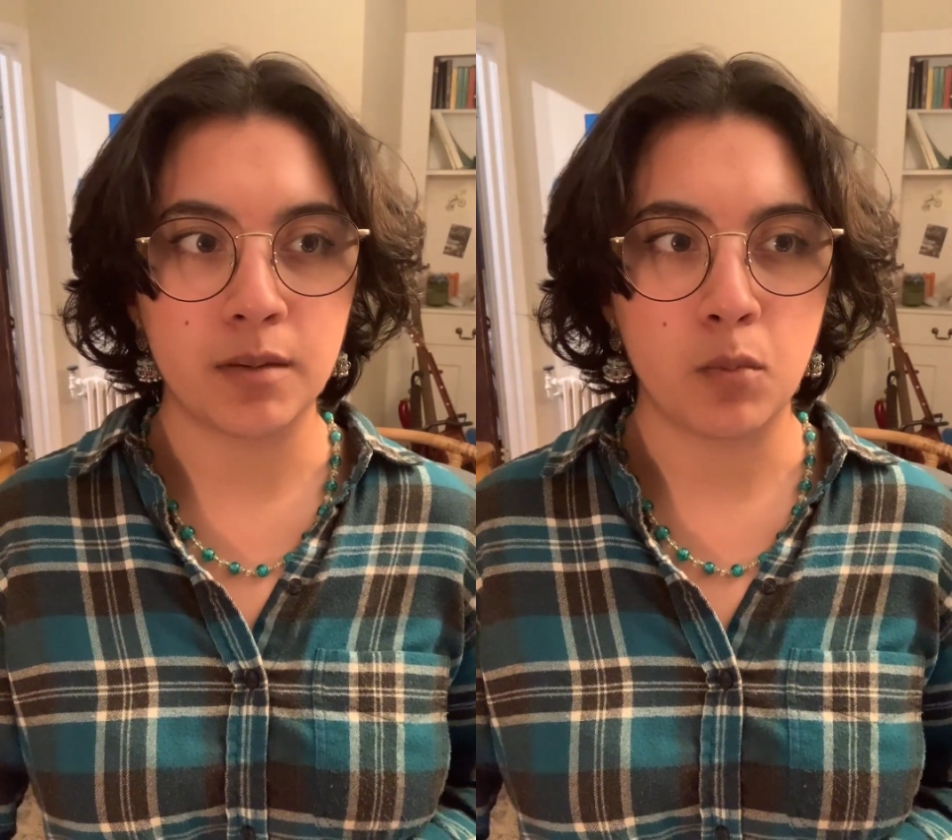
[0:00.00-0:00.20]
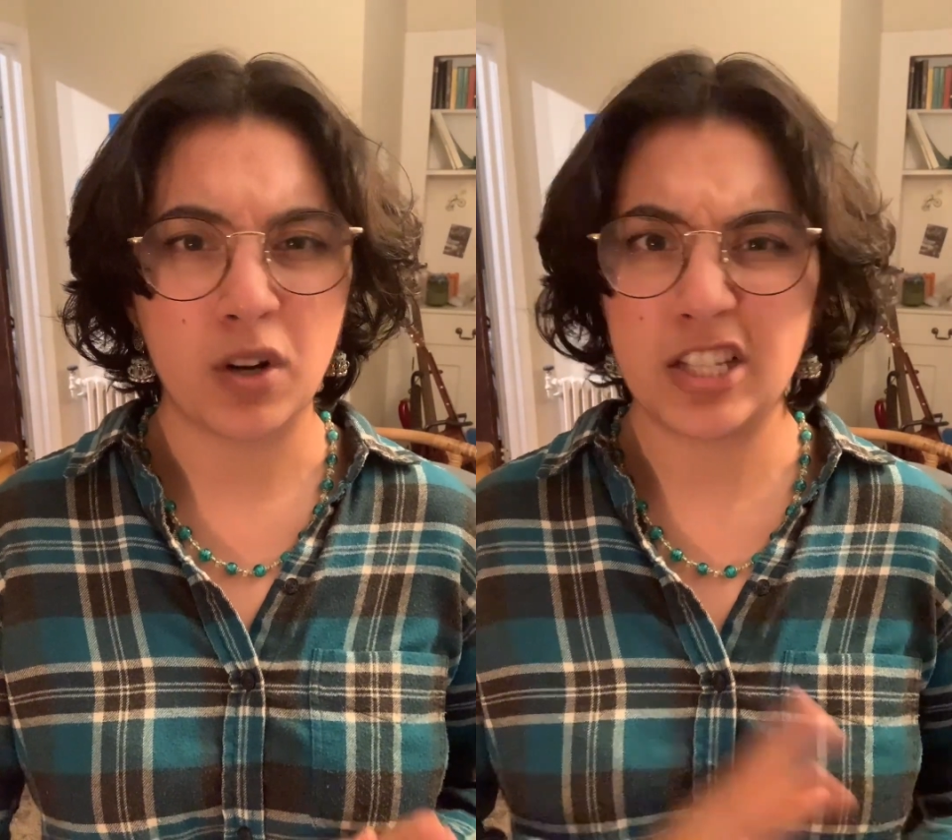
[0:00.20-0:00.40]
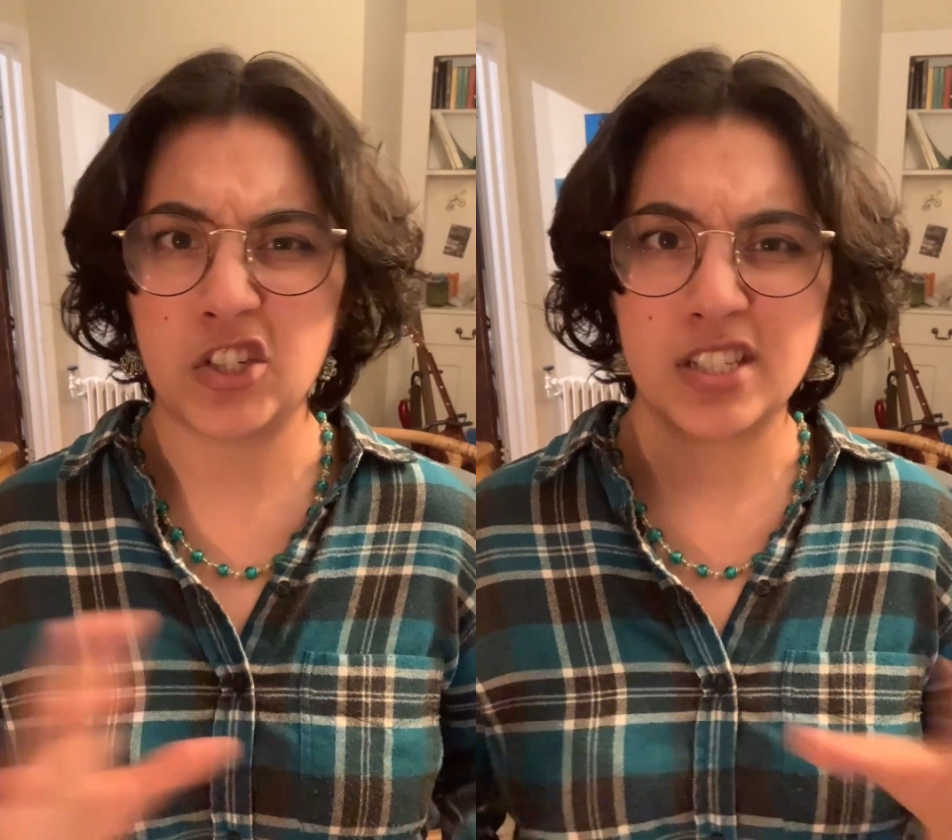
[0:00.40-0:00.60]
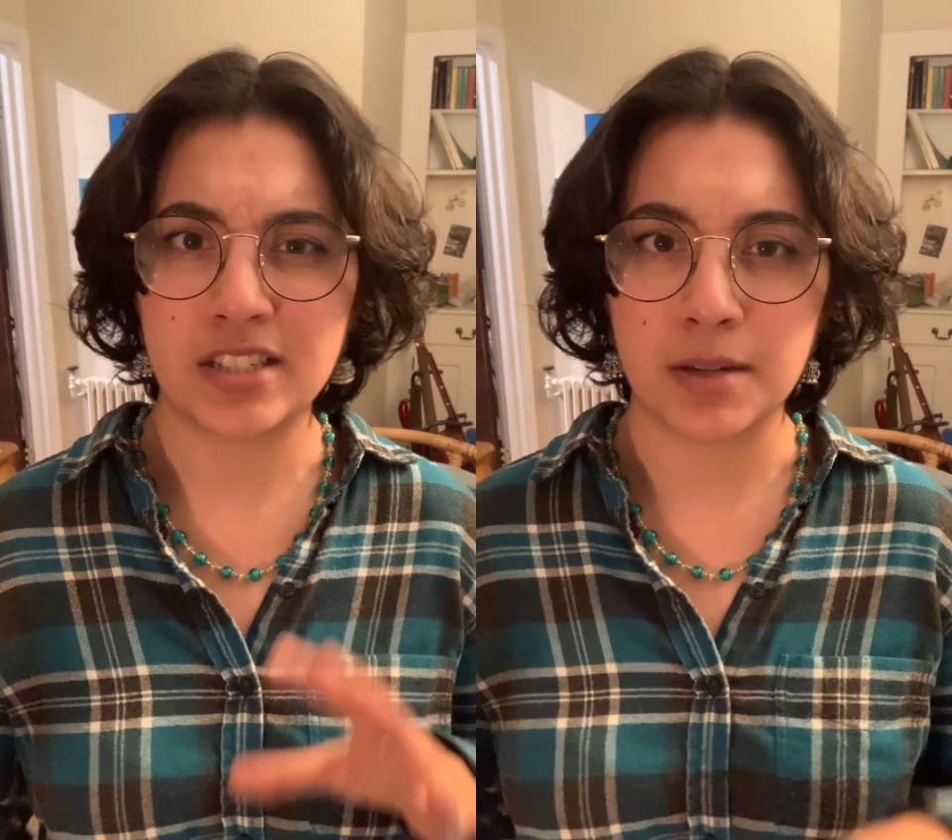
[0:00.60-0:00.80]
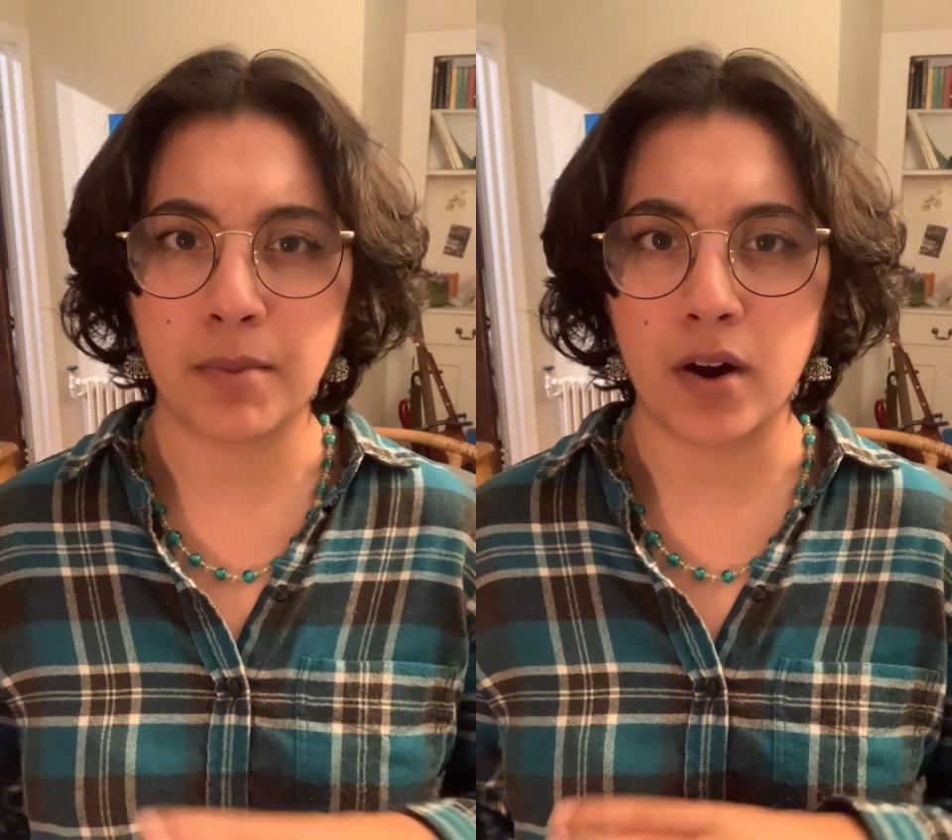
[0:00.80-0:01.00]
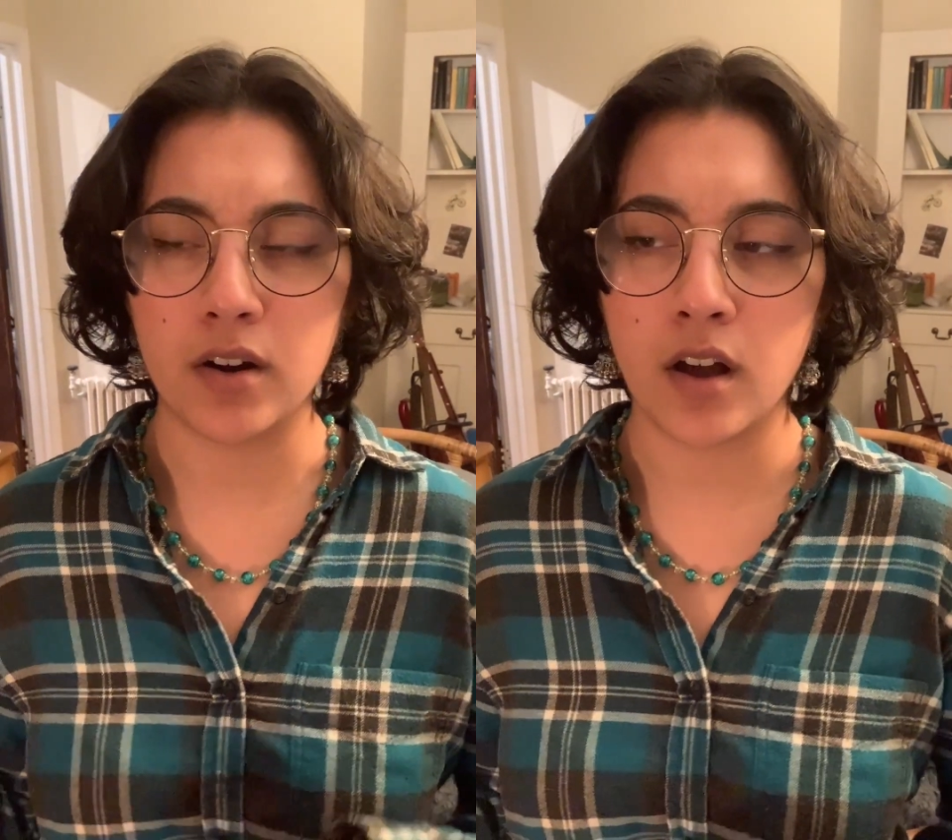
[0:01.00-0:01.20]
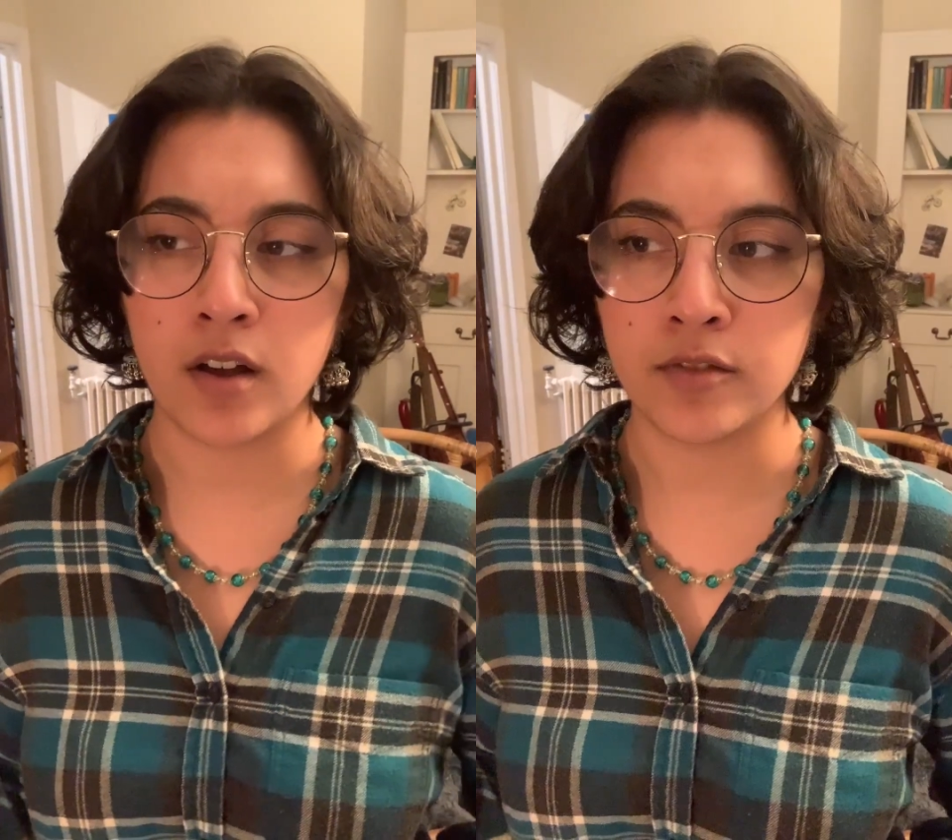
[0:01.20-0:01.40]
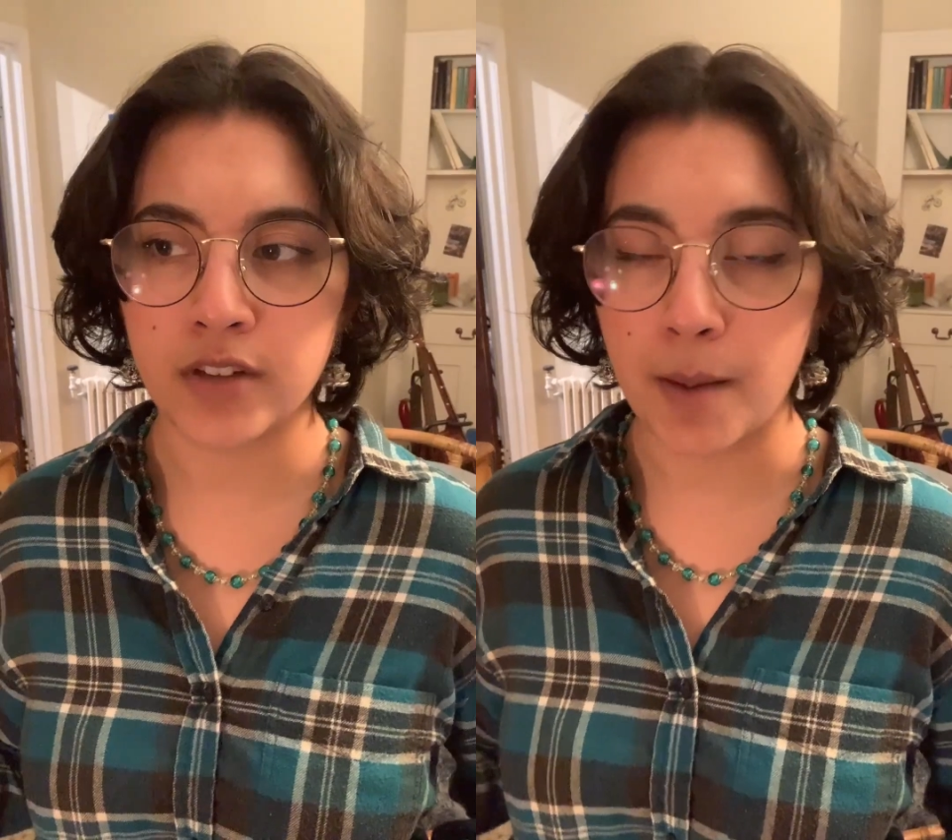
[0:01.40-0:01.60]
more logistic part
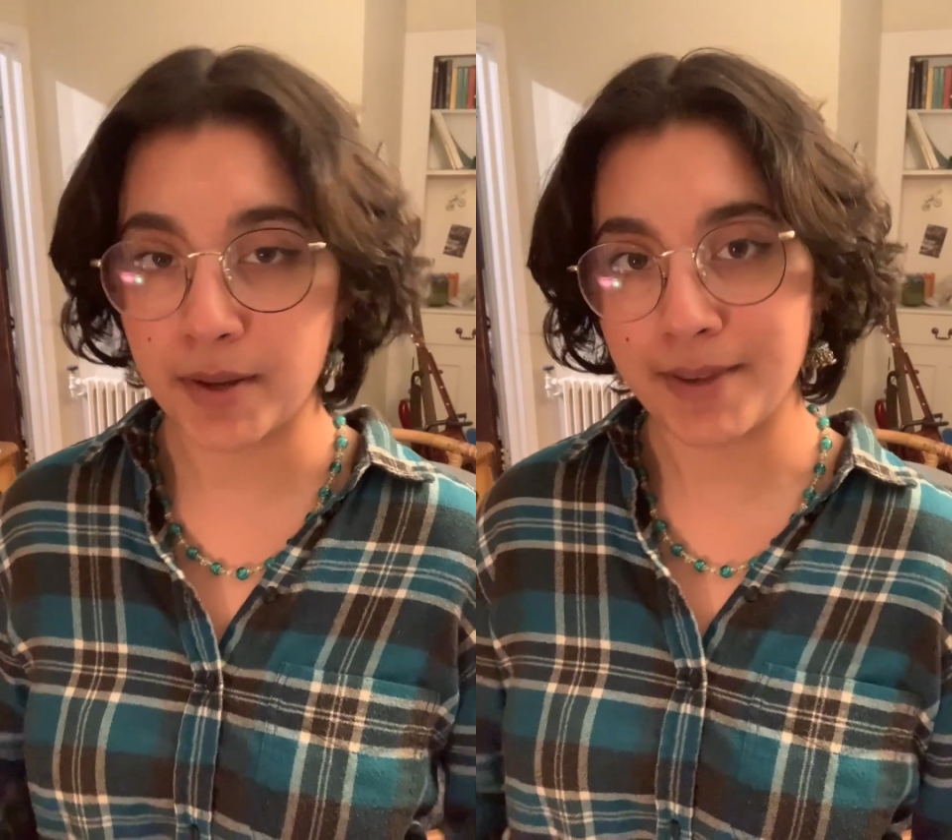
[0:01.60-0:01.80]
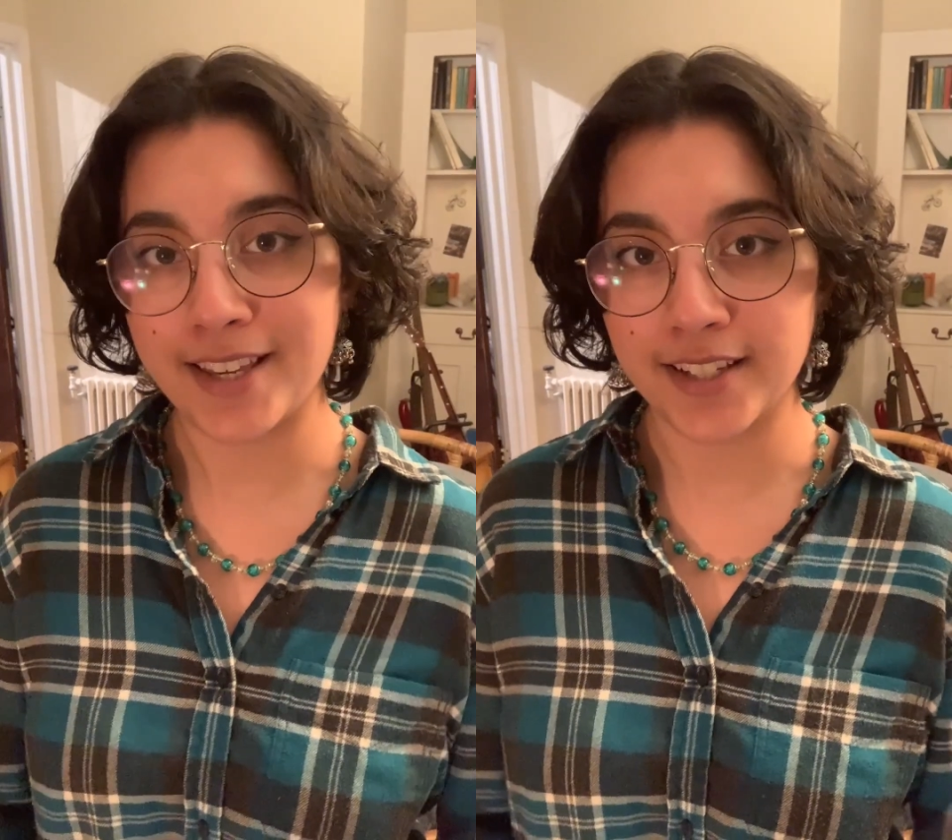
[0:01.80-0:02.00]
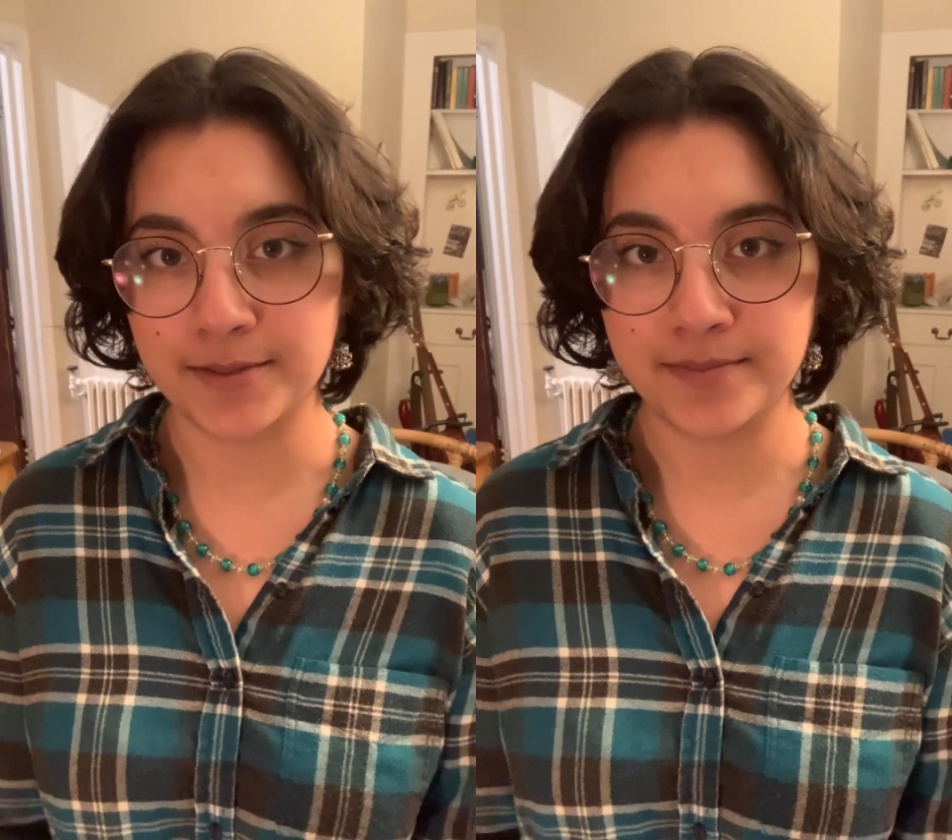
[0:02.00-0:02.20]
of comic making.